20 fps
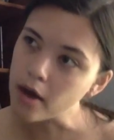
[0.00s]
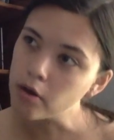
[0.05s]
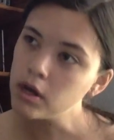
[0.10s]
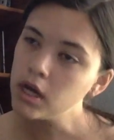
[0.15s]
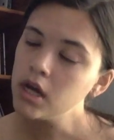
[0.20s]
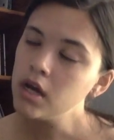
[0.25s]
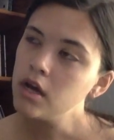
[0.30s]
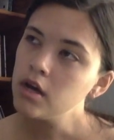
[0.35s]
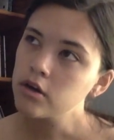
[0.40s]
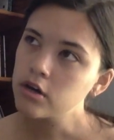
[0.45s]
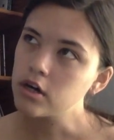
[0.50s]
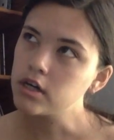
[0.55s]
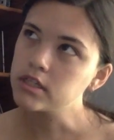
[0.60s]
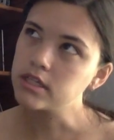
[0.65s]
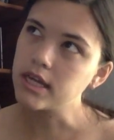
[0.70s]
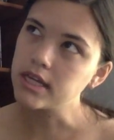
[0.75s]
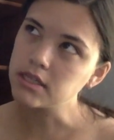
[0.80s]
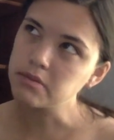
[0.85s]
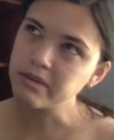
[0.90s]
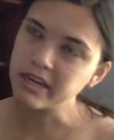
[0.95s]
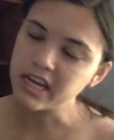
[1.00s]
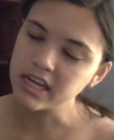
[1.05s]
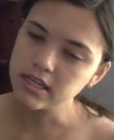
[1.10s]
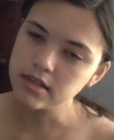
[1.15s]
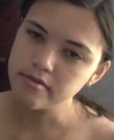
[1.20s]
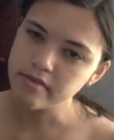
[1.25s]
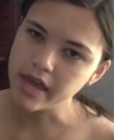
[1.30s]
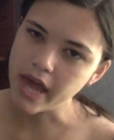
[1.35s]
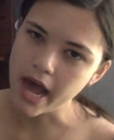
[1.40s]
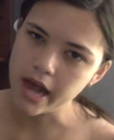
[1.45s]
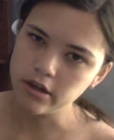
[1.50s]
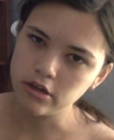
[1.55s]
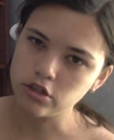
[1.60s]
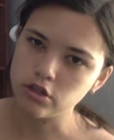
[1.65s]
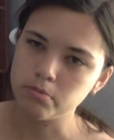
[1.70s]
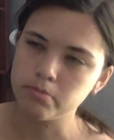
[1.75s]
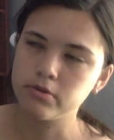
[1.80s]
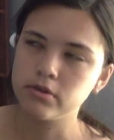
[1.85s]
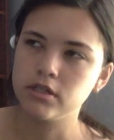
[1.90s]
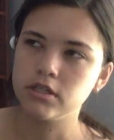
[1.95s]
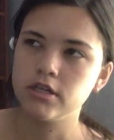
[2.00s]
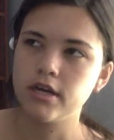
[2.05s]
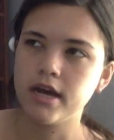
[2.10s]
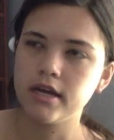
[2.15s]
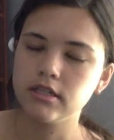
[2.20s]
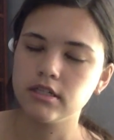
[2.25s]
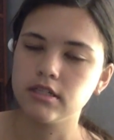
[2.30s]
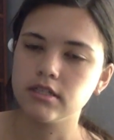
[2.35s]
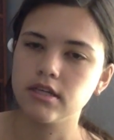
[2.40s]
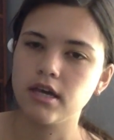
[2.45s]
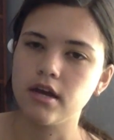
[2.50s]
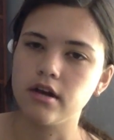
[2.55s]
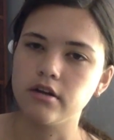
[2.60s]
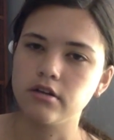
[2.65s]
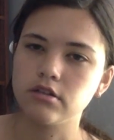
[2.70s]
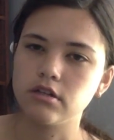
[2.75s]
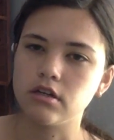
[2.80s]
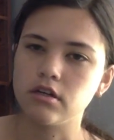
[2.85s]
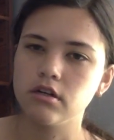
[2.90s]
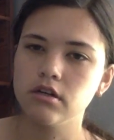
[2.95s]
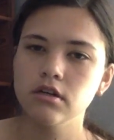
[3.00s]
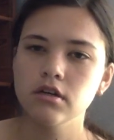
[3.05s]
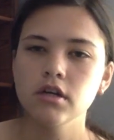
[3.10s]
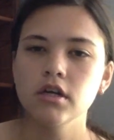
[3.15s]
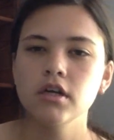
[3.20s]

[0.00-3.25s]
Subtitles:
Of course, that's because of the actor who portrays this character.